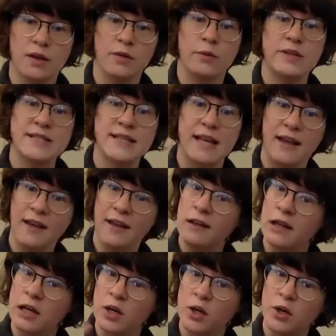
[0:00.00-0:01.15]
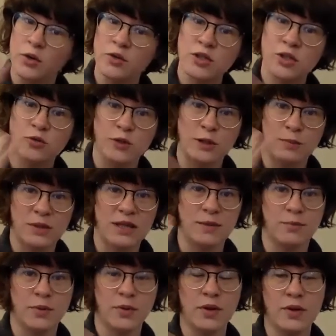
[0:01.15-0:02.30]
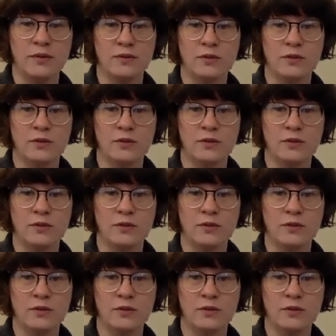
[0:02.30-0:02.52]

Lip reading: we say hello to greet people.